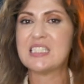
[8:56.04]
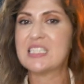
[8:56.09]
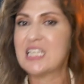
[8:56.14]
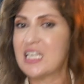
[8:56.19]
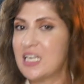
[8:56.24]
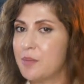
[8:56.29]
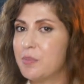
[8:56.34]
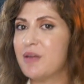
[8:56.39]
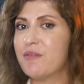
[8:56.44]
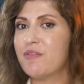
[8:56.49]
is
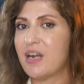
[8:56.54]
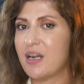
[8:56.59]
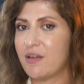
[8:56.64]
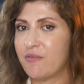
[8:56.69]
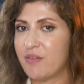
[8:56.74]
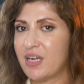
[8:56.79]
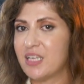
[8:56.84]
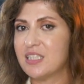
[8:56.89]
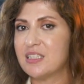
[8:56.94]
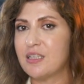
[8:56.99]
going to be very,
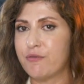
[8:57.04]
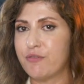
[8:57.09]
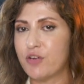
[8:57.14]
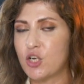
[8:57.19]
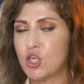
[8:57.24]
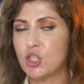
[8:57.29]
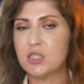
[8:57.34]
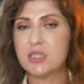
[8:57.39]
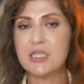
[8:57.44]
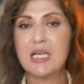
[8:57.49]
very
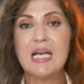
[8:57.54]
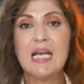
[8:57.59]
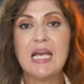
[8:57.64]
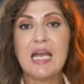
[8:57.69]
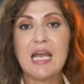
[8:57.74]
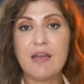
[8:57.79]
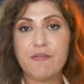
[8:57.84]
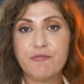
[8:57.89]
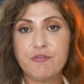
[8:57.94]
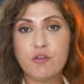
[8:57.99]
difficult.
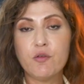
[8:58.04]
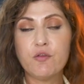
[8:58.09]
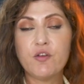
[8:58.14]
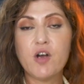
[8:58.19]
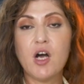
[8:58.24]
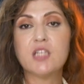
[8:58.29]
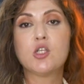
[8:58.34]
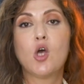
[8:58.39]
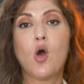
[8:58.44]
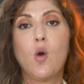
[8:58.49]
If you've
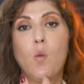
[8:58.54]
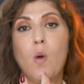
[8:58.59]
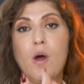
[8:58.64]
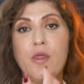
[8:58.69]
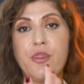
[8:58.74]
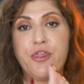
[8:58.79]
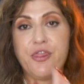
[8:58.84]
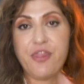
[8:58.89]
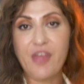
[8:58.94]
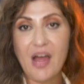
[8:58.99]
got
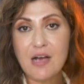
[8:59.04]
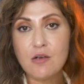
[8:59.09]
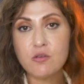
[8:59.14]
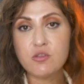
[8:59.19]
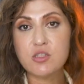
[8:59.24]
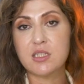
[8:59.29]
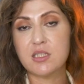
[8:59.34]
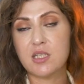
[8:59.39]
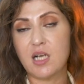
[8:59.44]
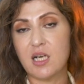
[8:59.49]

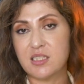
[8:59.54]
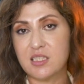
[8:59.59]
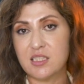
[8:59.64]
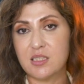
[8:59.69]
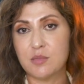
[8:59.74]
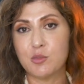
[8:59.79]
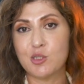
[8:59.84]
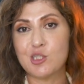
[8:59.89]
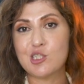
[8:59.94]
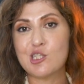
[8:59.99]
1,000
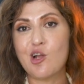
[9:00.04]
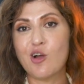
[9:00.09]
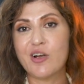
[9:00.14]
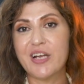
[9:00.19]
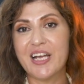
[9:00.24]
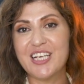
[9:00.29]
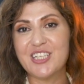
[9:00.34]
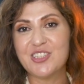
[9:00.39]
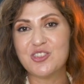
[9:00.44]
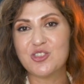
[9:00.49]
customers
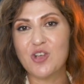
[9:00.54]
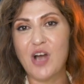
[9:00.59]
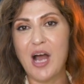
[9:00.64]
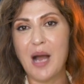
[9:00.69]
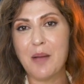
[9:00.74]
logging into